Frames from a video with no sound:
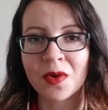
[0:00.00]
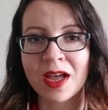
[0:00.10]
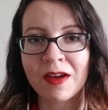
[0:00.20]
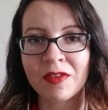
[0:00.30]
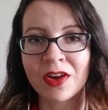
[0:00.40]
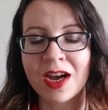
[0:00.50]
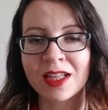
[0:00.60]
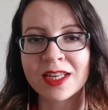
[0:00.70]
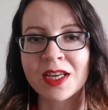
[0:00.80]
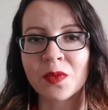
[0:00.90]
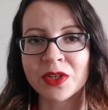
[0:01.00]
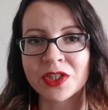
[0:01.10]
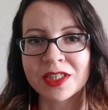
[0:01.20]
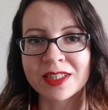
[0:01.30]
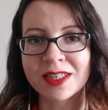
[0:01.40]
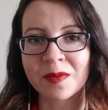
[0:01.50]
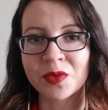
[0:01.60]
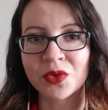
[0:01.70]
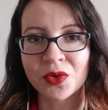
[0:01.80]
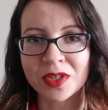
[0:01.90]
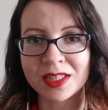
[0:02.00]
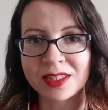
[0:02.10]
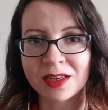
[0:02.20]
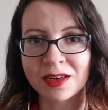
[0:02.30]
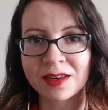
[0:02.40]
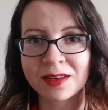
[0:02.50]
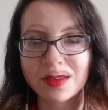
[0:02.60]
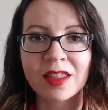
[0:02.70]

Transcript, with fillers: will have their holiday wishes come true this year.